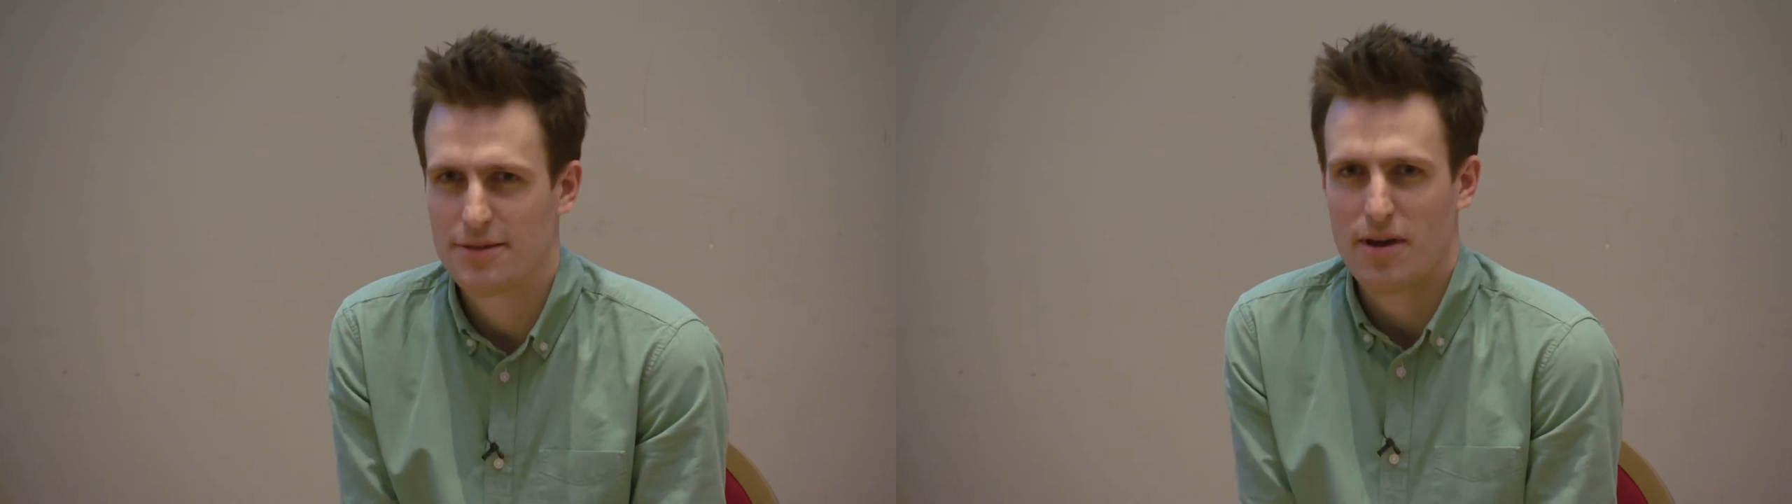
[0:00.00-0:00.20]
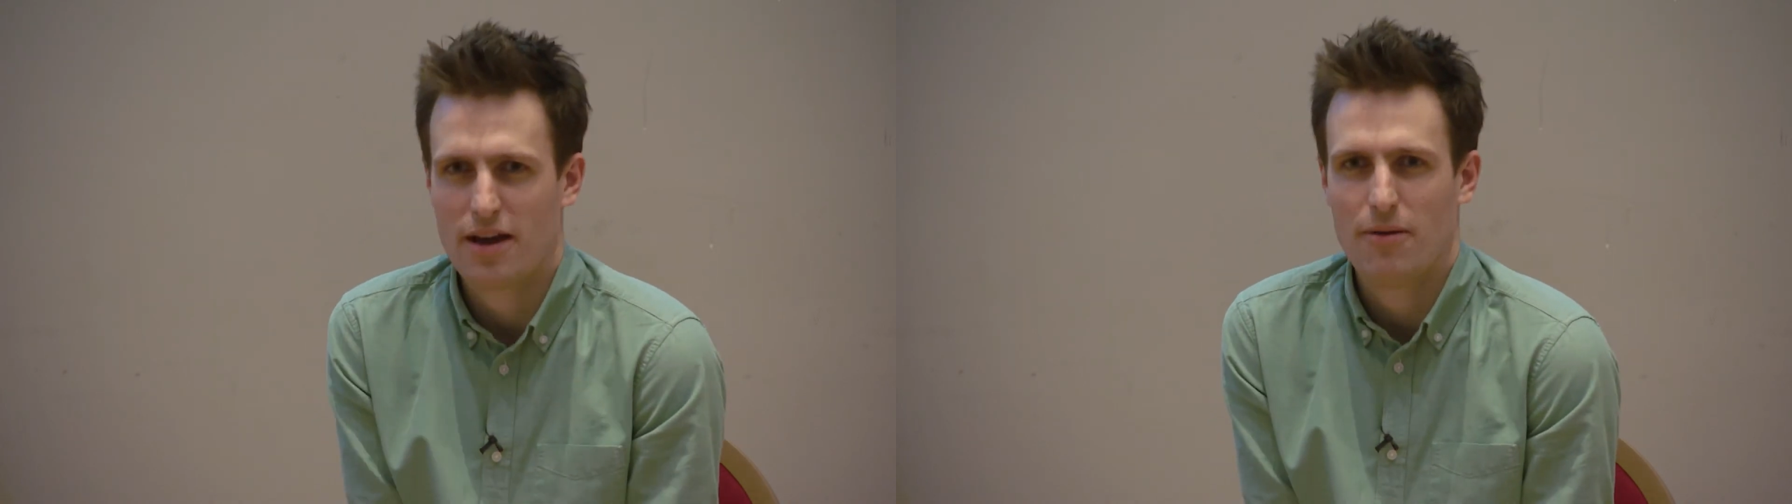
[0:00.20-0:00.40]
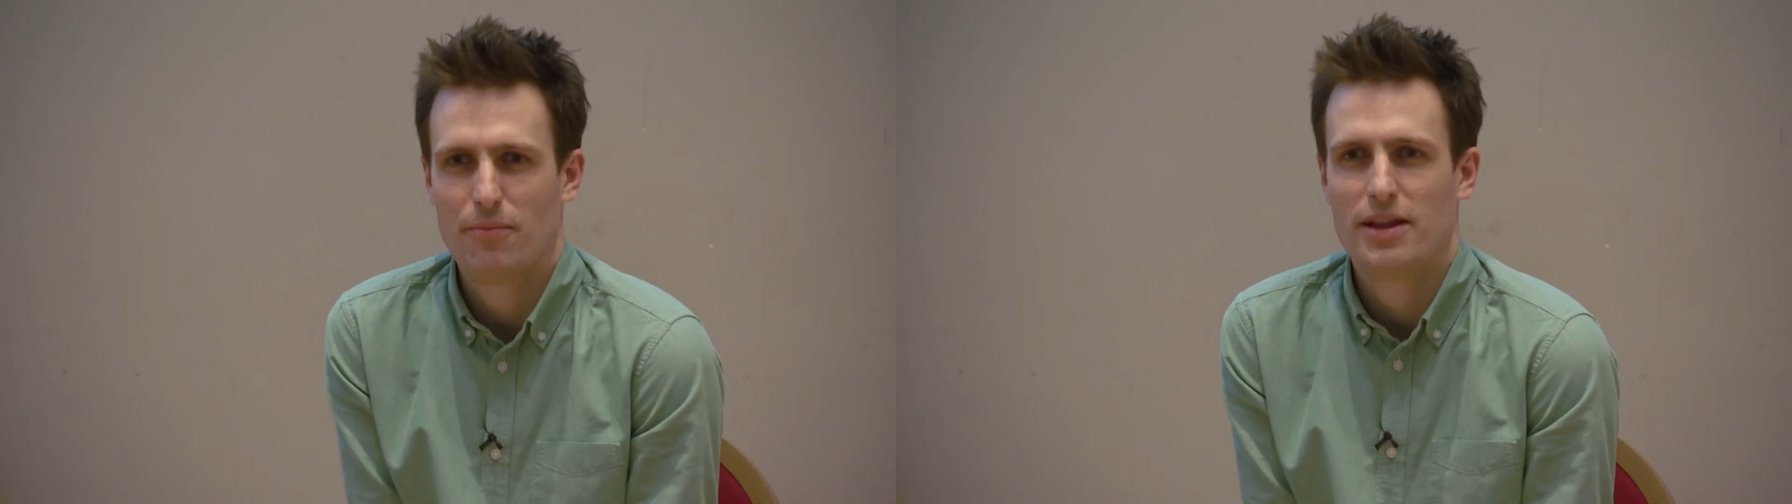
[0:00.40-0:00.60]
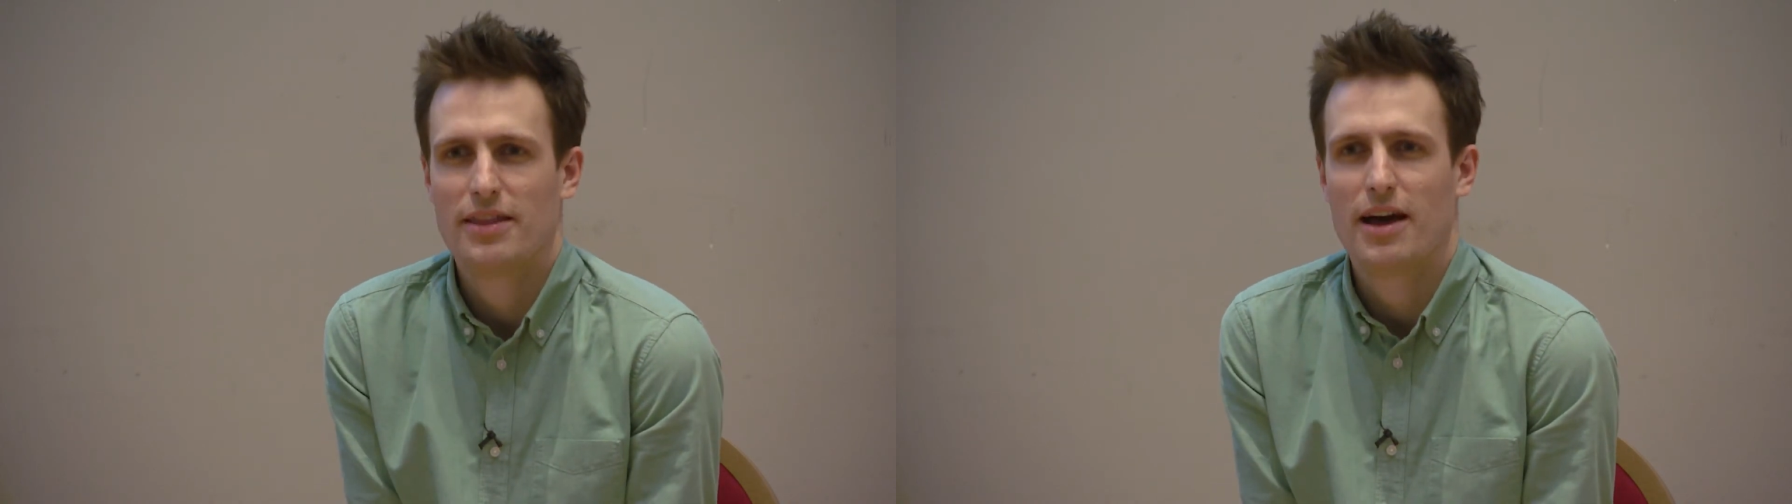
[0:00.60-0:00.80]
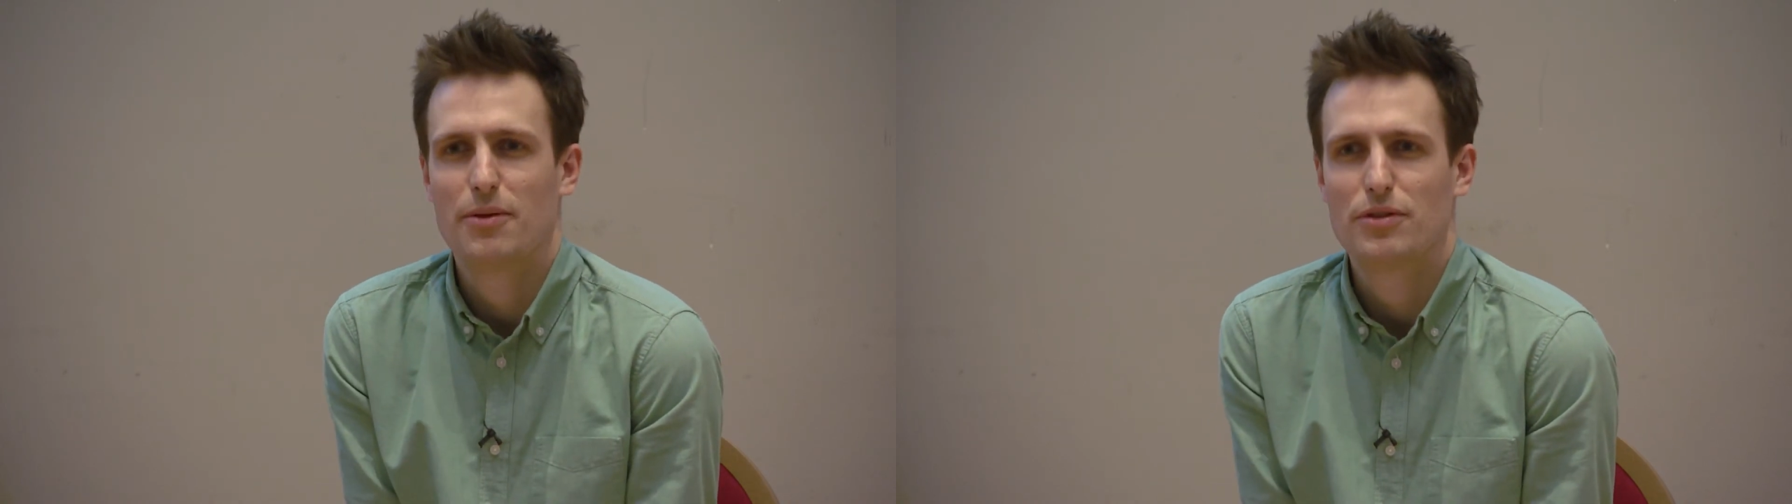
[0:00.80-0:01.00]
to be a company
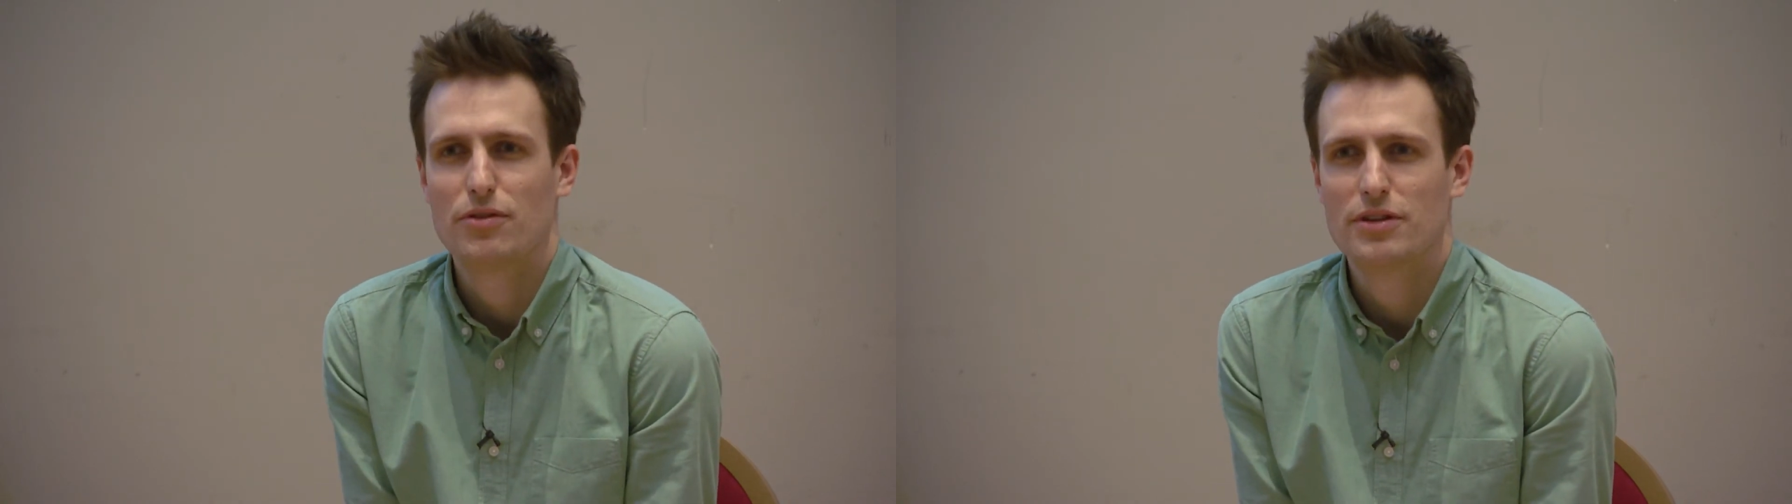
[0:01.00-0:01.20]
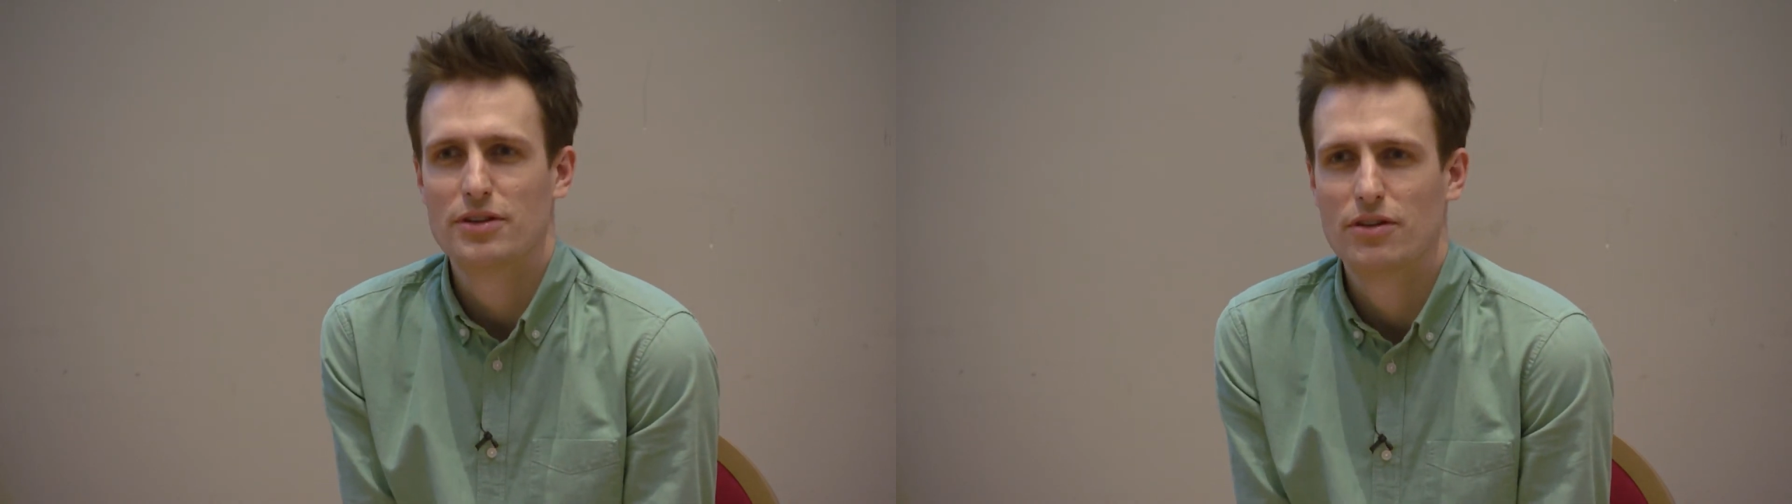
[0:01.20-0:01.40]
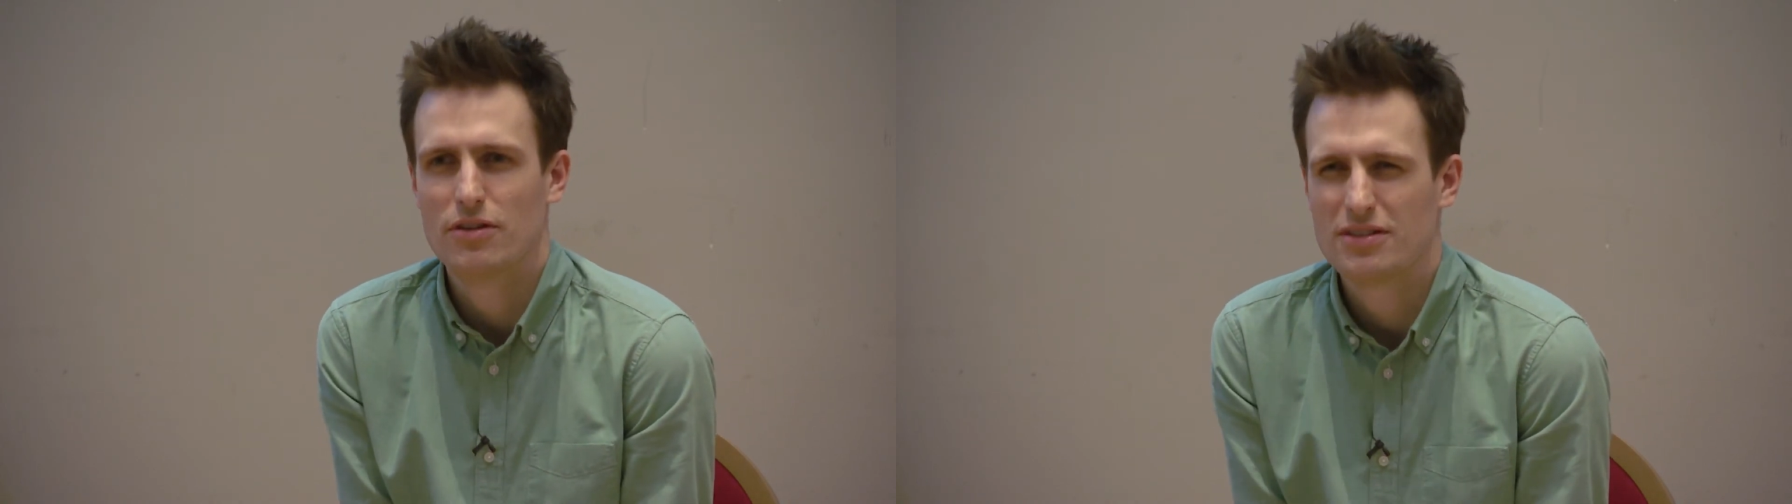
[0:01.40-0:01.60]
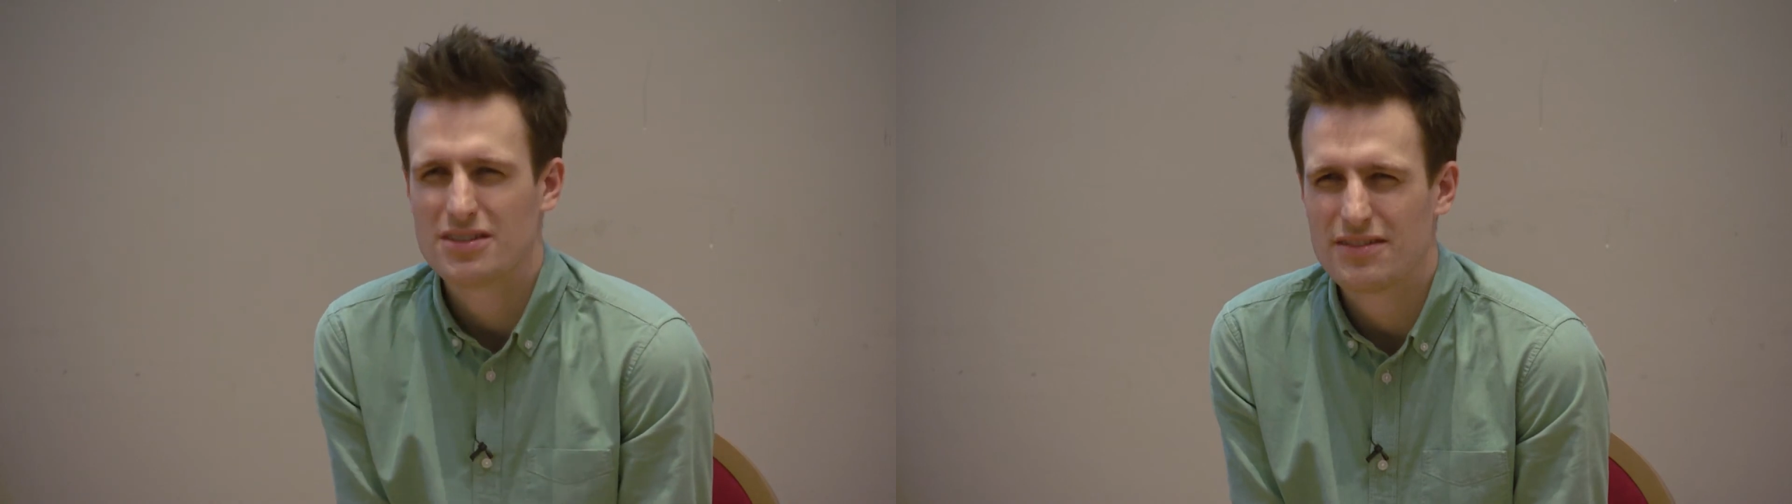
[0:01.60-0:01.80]
that I would own, you know. It